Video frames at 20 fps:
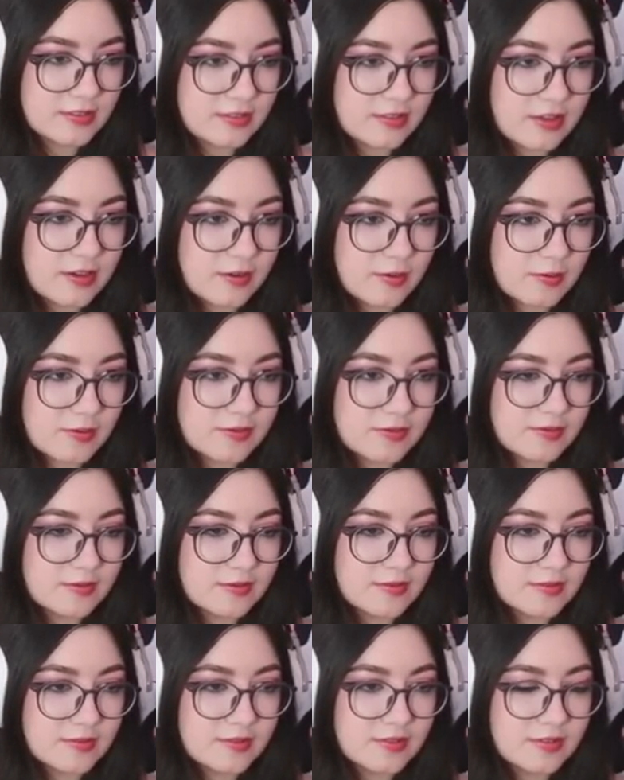No.
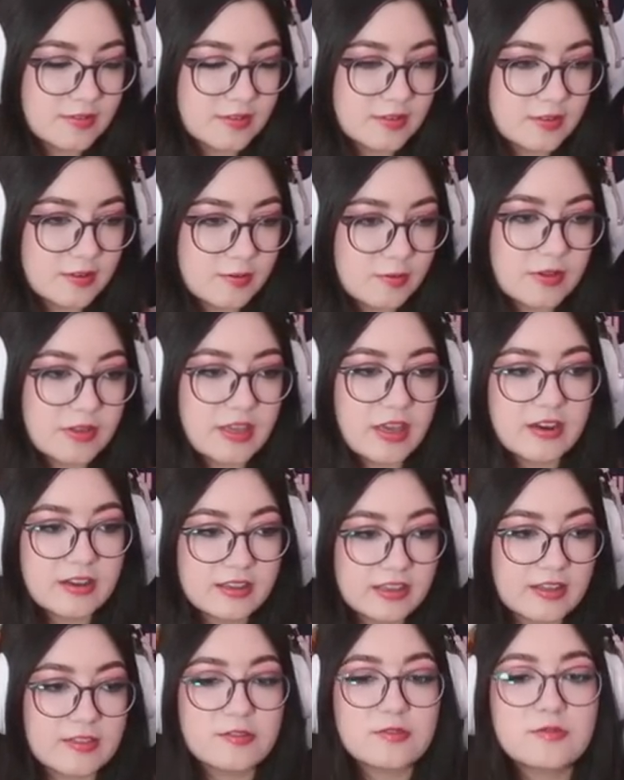We gotta
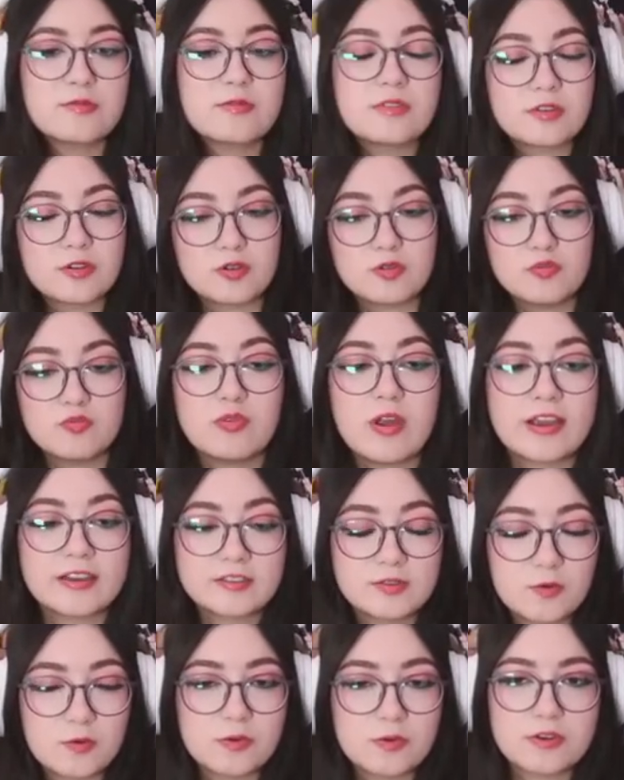get through the
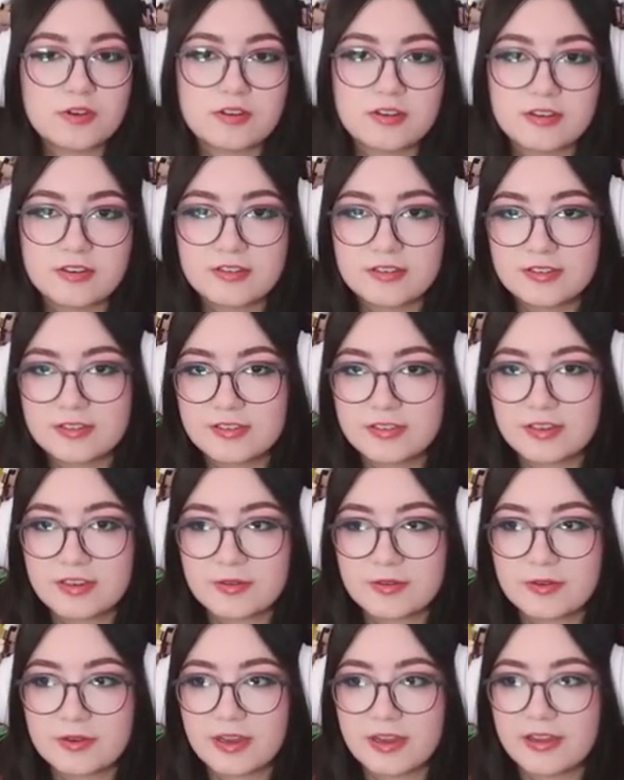correct order.
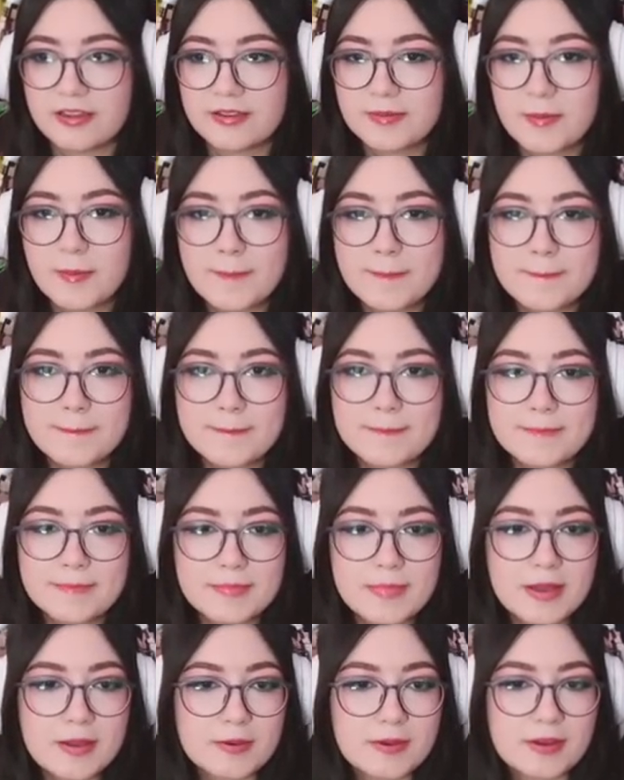Okay.
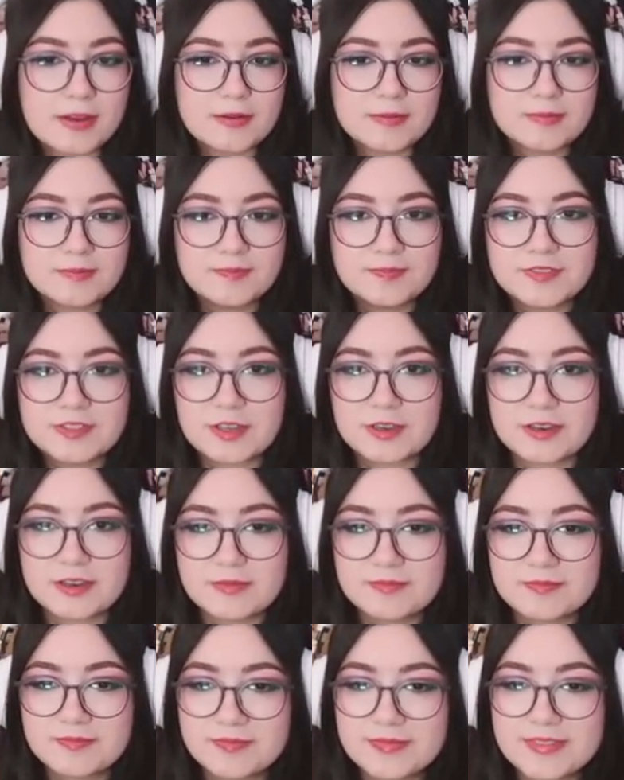Okay. Sorry.